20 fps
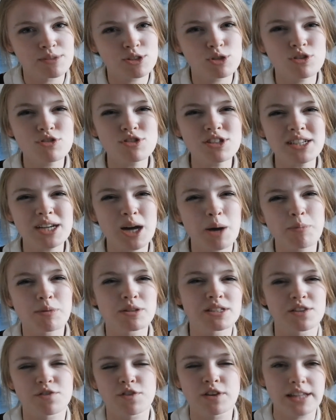So there's a
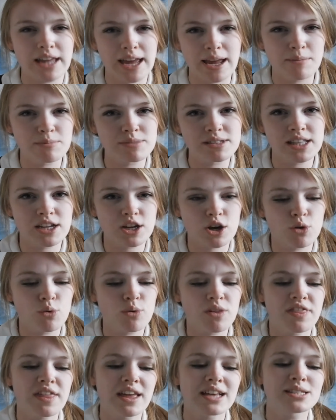couple different games that go
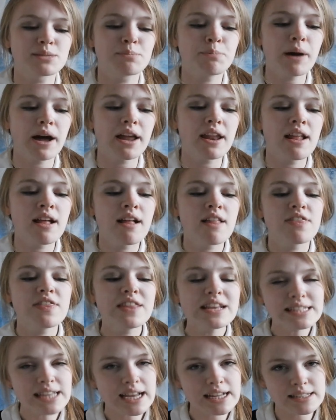with this, but
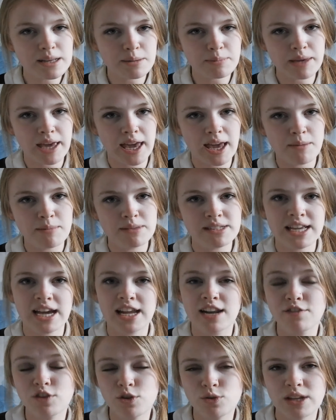this heads up game is
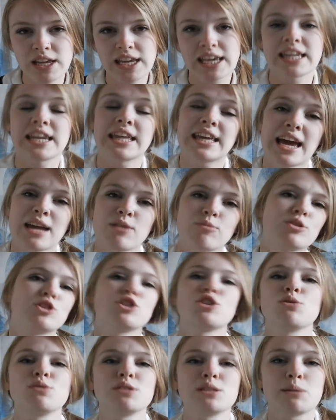kind of unique and again was
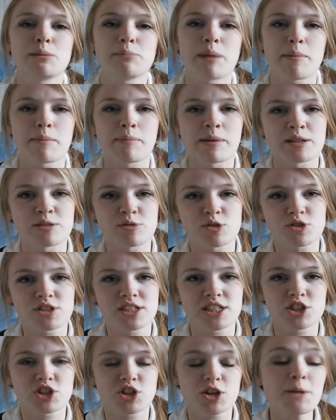shown to me by my mentor
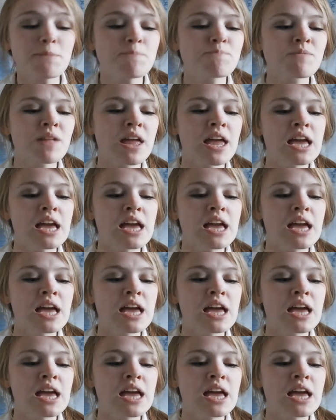teacher.